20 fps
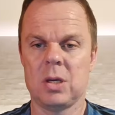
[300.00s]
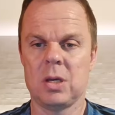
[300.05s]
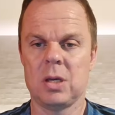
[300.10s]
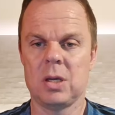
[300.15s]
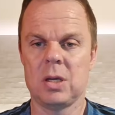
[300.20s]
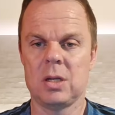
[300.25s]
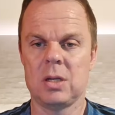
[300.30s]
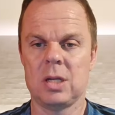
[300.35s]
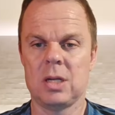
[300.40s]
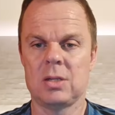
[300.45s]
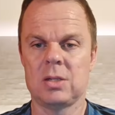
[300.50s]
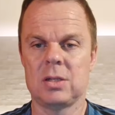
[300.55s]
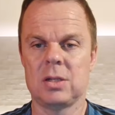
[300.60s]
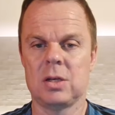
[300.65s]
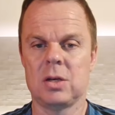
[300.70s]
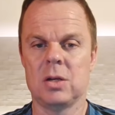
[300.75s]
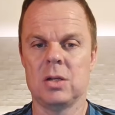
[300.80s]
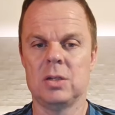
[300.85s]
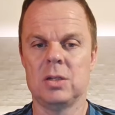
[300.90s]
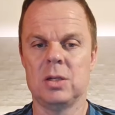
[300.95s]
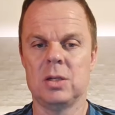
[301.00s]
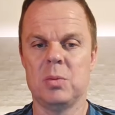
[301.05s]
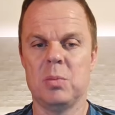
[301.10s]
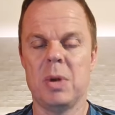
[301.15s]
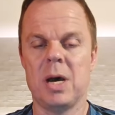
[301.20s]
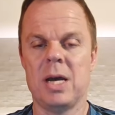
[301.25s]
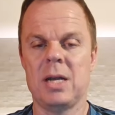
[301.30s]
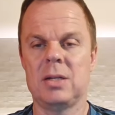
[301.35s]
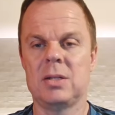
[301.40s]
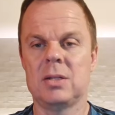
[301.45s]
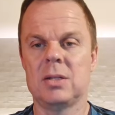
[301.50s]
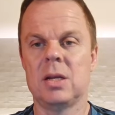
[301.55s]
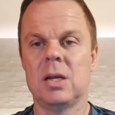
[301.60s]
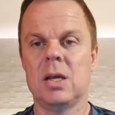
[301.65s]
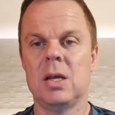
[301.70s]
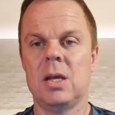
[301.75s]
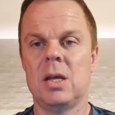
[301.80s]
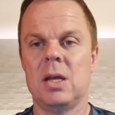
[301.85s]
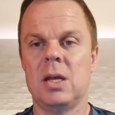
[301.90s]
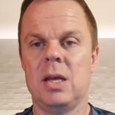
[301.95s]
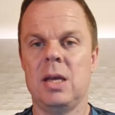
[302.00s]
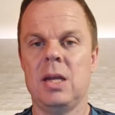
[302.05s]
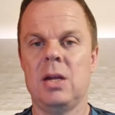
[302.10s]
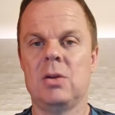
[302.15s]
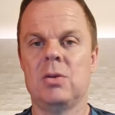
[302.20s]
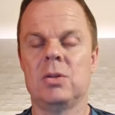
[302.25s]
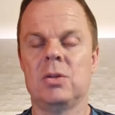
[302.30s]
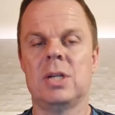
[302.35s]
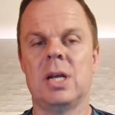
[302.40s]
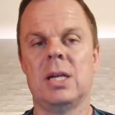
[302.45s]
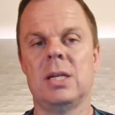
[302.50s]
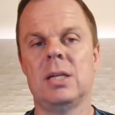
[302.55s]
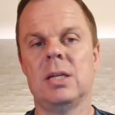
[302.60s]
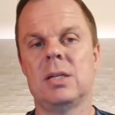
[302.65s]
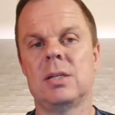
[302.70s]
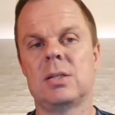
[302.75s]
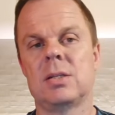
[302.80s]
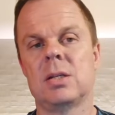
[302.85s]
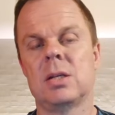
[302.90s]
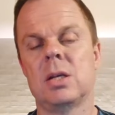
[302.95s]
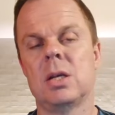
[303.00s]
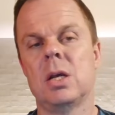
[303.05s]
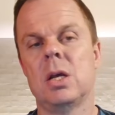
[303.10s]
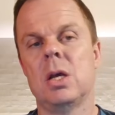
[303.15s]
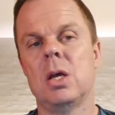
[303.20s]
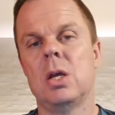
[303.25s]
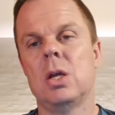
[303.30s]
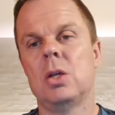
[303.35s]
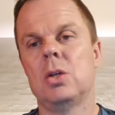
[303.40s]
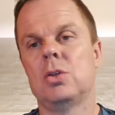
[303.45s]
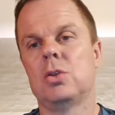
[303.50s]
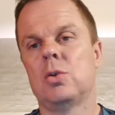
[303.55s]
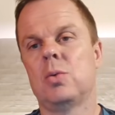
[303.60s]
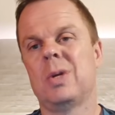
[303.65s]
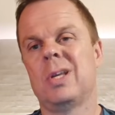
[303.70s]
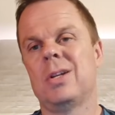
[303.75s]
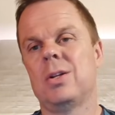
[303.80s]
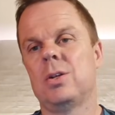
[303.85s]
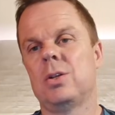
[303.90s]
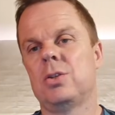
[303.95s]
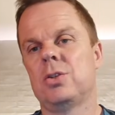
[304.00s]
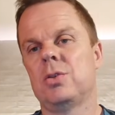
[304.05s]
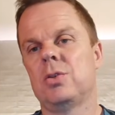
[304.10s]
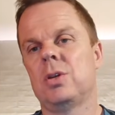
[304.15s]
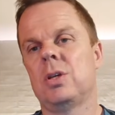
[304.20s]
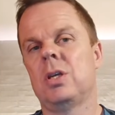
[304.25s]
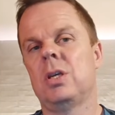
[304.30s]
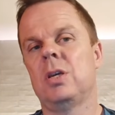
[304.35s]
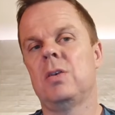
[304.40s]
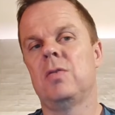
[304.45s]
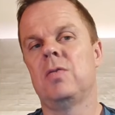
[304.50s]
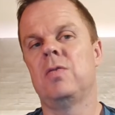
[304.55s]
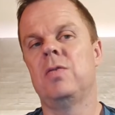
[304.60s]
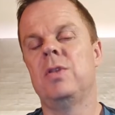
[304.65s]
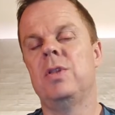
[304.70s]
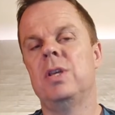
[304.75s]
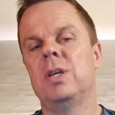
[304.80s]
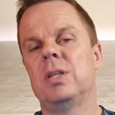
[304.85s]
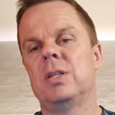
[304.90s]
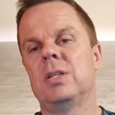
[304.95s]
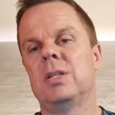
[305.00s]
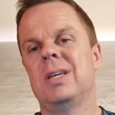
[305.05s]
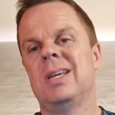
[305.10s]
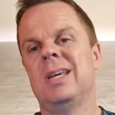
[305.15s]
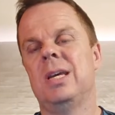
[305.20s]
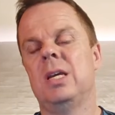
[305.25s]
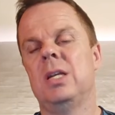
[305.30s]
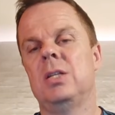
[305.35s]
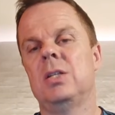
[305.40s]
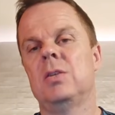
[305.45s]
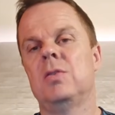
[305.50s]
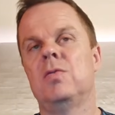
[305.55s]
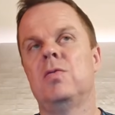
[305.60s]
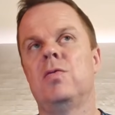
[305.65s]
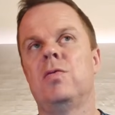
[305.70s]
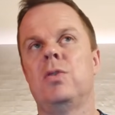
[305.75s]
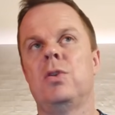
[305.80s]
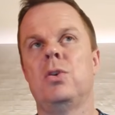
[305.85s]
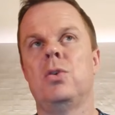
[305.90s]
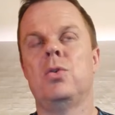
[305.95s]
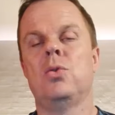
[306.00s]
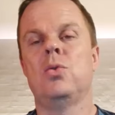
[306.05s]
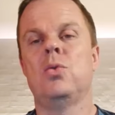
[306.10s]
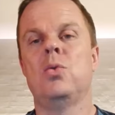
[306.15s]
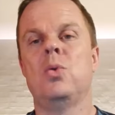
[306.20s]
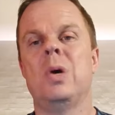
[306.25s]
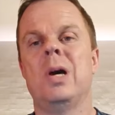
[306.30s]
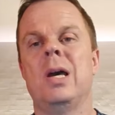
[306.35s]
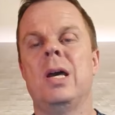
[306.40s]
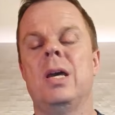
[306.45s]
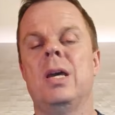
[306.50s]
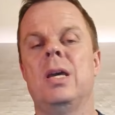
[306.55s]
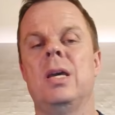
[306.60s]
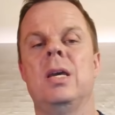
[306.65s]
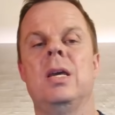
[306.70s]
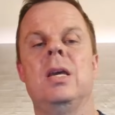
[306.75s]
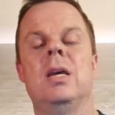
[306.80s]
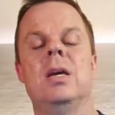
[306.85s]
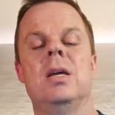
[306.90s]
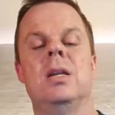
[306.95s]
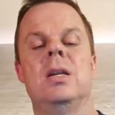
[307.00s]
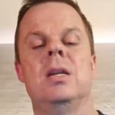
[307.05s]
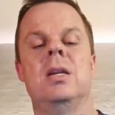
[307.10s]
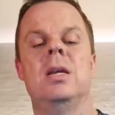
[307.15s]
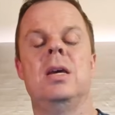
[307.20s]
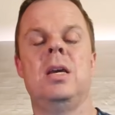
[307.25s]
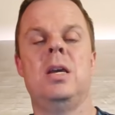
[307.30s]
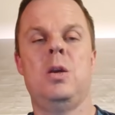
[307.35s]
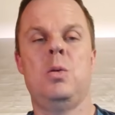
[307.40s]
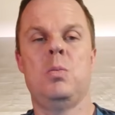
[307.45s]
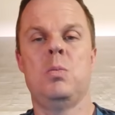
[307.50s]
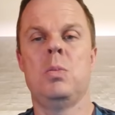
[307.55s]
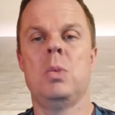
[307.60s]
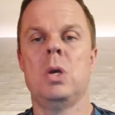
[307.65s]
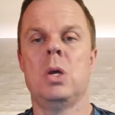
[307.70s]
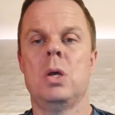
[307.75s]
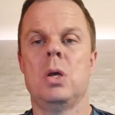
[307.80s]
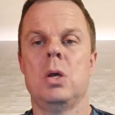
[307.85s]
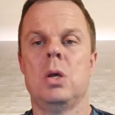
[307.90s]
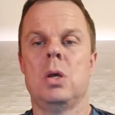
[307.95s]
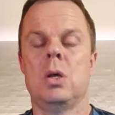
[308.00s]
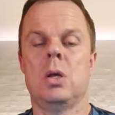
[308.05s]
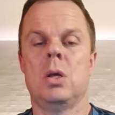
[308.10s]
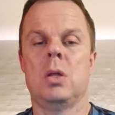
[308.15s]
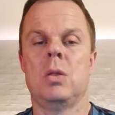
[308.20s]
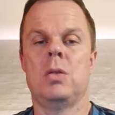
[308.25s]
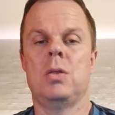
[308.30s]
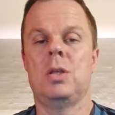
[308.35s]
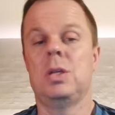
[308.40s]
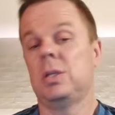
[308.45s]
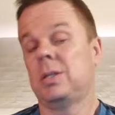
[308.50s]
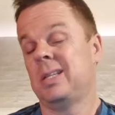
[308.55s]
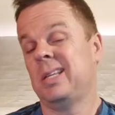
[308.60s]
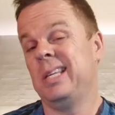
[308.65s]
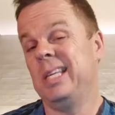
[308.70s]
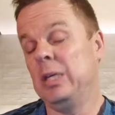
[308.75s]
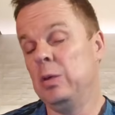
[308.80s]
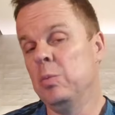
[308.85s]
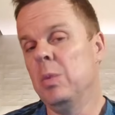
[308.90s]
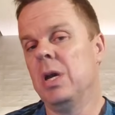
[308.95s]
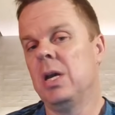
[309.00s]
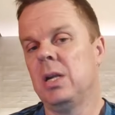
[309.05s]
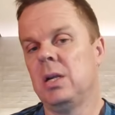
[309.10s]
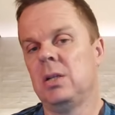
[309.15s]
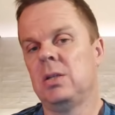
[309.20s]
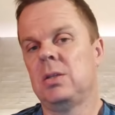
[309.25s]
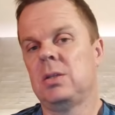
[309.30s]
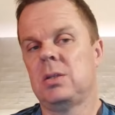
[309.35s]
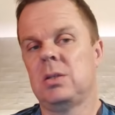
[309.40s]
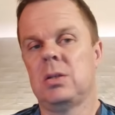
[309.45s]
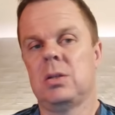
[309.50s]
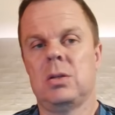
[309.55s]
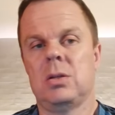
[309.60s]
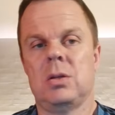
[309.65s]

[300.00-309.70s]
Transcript: again, that's the content bytes. It looks like this. So we can also give this agent flow a name. This emails